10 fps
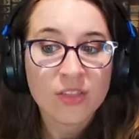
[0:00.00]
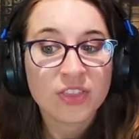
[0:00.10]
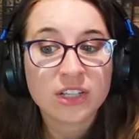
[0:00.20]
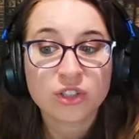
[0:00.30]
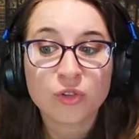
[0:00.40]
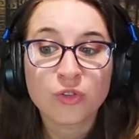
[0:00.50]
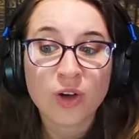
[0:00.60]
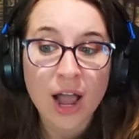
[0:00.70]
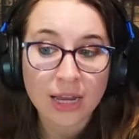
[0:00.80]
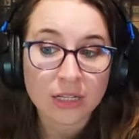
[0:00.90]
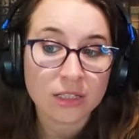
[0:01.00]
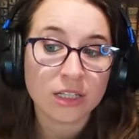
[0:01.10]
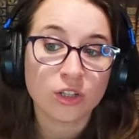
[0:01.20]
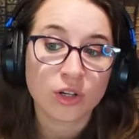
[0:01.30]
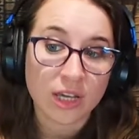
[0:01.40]
Things are
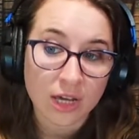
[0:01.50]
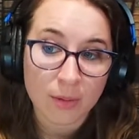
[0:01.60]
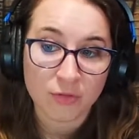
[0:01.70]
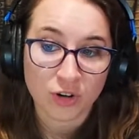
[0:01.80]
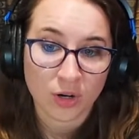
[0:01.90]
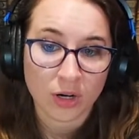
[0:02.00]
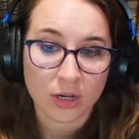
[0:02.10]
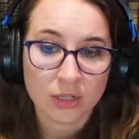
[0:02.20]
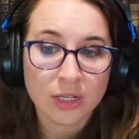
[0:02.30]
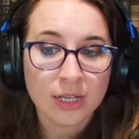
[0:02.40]
finally looking up for her